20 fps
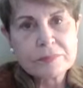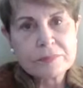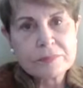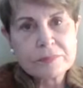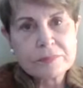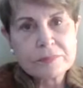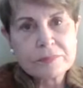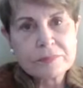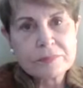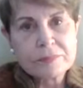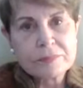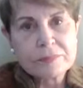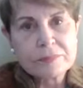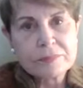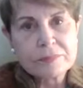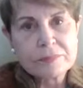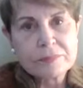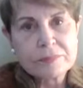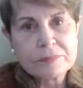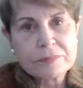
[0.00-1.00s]

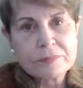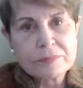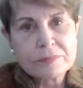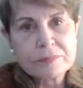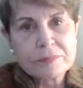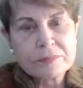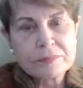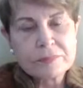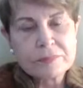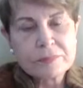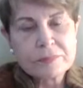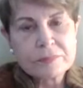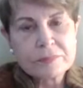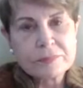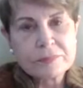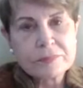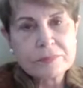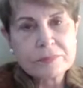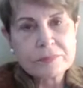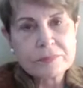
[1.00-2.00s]

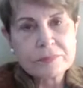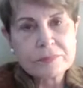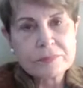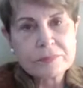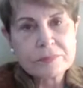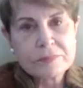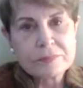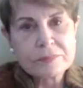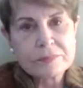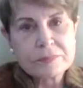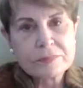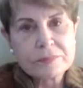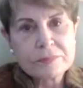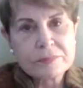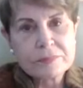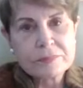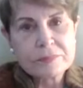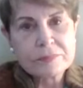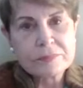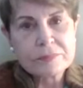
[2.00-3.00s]

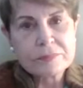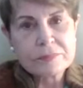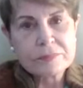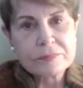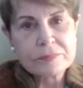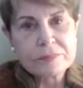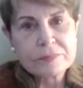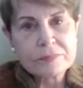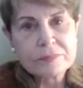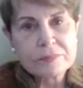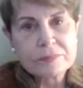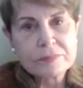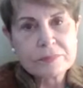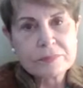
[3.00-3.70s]
[no speech]